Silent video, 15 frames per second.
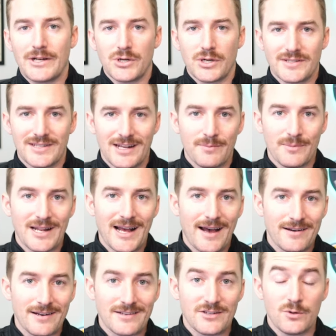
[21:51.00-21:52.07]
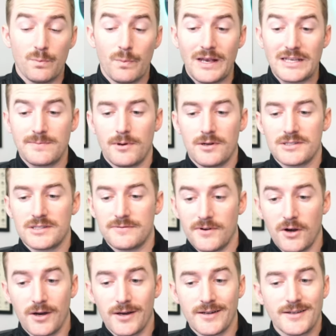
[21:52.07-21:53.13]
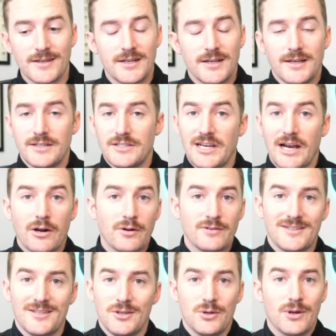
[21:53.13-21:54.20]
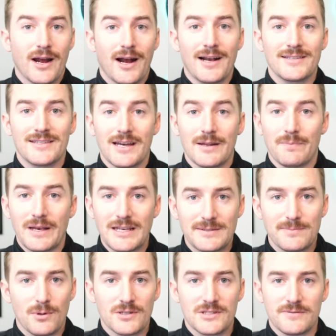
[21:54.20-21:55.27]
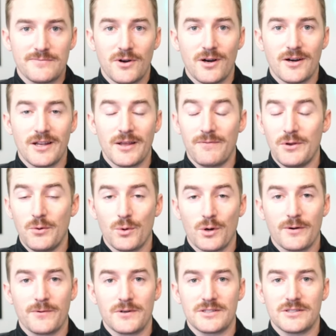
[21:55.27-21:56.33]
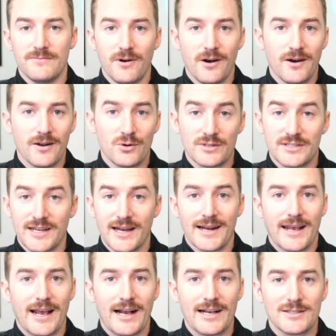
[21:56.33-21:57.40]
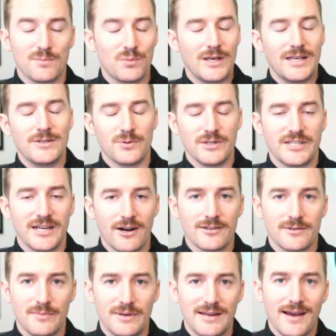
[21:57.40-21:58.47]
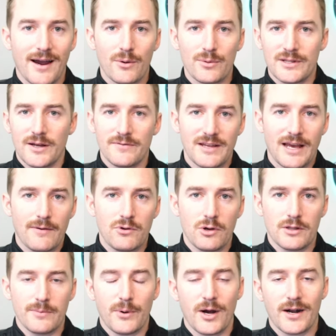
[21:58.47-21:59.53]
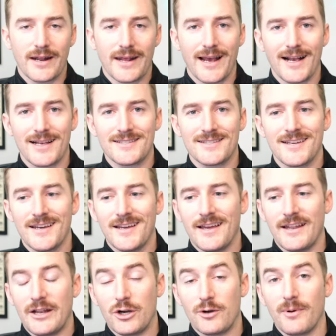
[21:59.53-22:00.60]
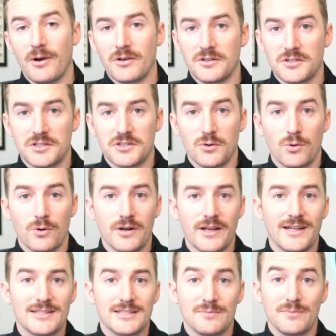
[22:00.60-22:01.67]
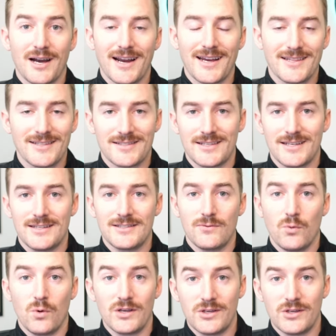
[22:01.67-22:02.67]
metrics that have been added to Baseball Savant. Shout out to you guys at Baseball Savant. If you work for Savant or StatCast, please reach out to me. I would love to have you on the podcast and hear about your story and some behind the scenes of